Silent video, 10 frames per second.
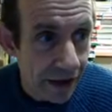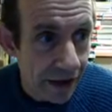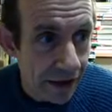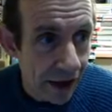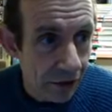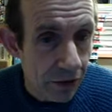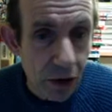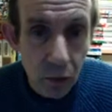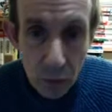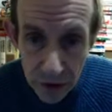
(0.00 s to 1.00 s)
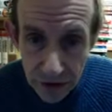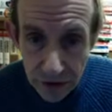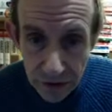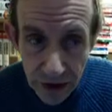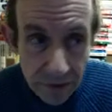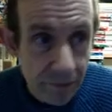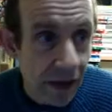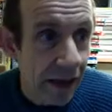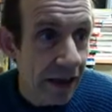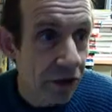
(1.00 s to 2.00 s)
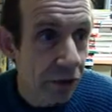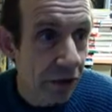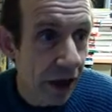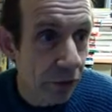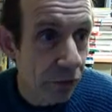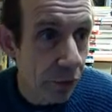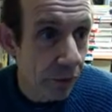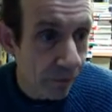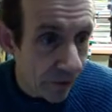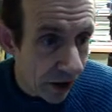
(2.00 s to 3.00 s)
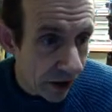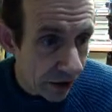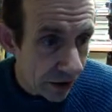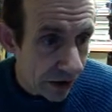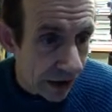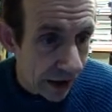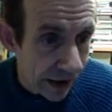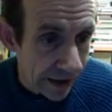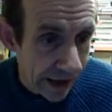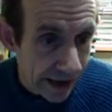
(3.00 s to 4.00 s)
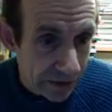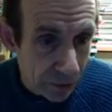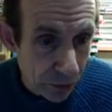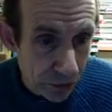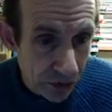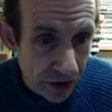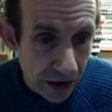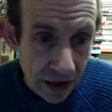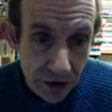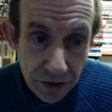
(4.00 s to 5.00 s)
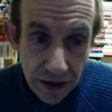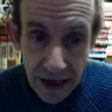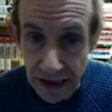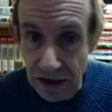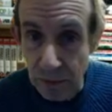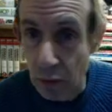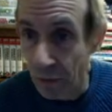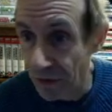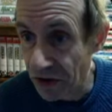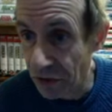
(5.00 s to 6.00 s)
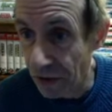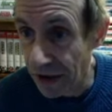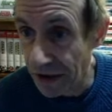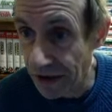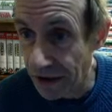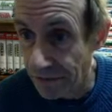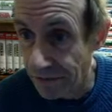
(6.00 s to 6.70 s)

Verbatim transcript: Now, what you can do then is you can go to File and Export, and you can export for screens.